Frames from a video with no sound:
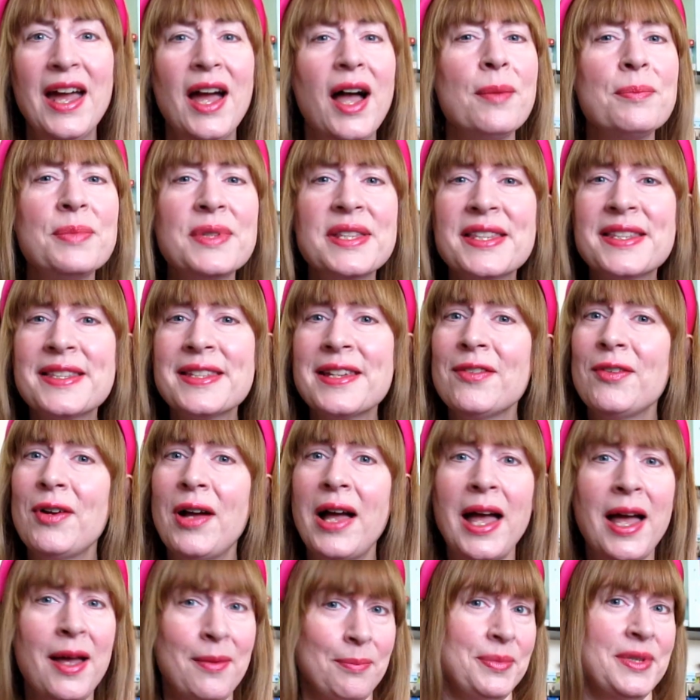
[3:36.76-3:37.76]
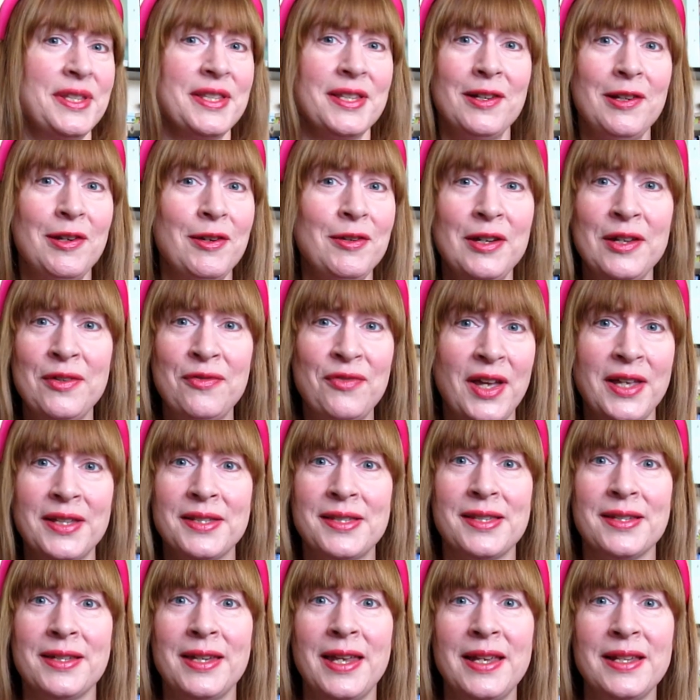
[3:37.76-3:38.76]
I'm still absolutely
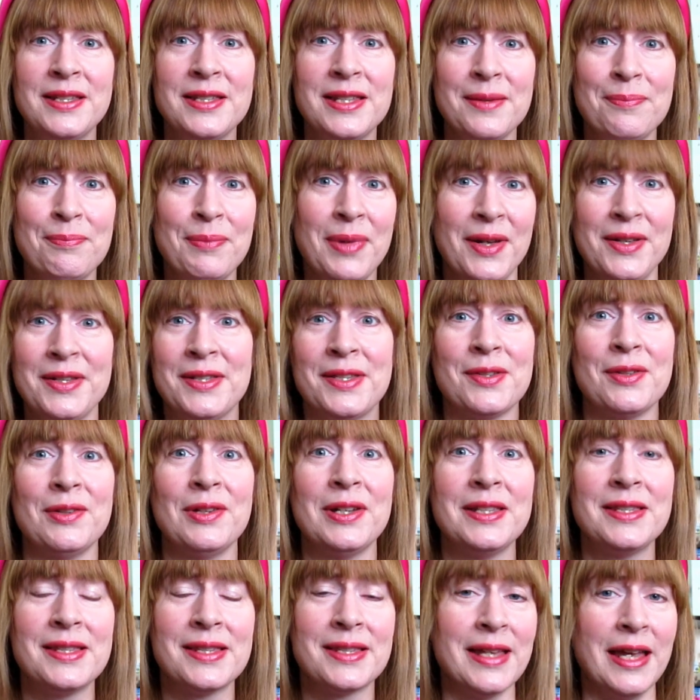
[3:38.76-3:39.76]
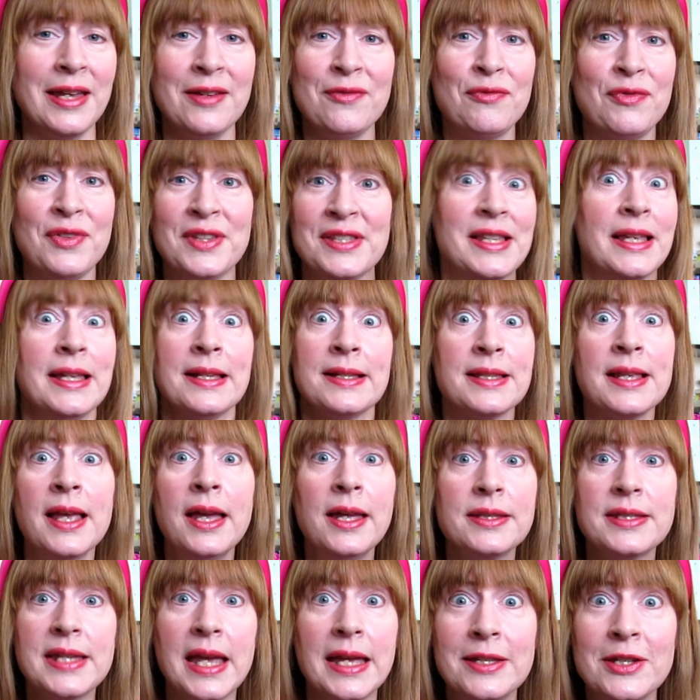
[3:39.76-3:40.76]
fascinated by solid-state physics
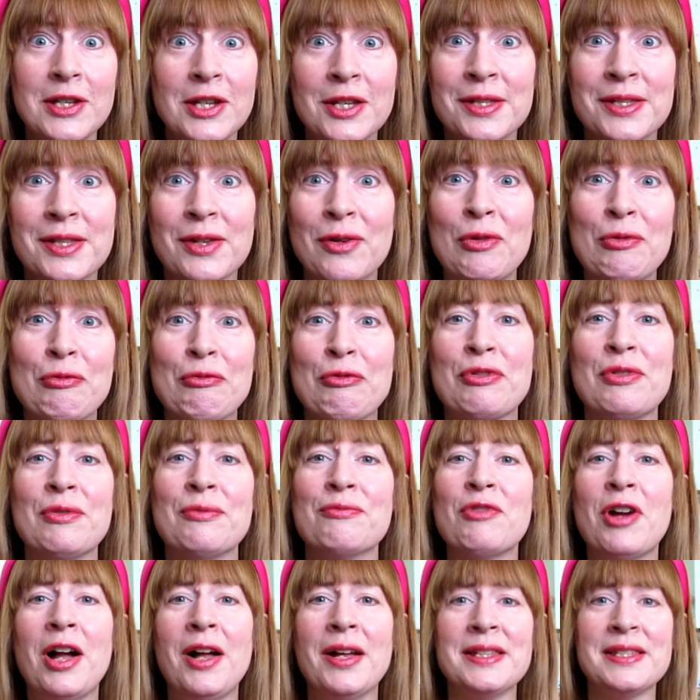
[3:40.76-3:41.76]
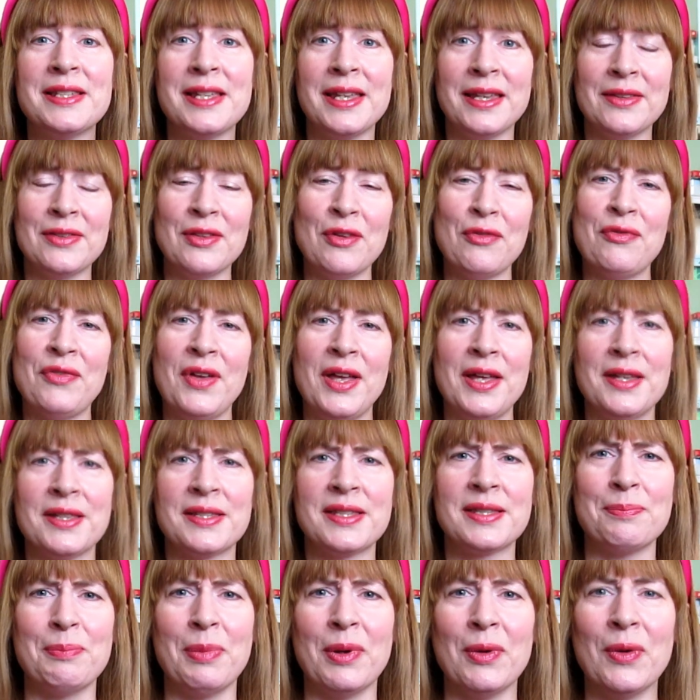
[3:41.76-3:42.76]
ten years on from writing the
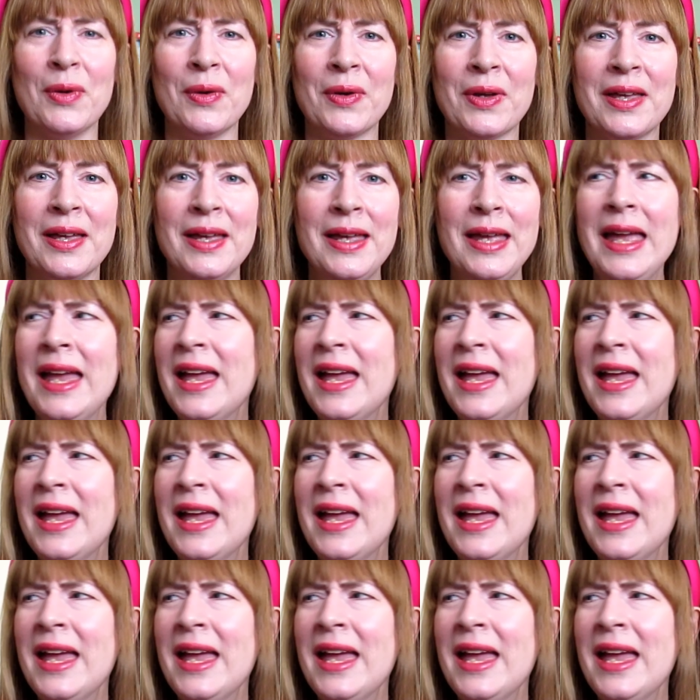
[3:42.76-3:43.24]
first book.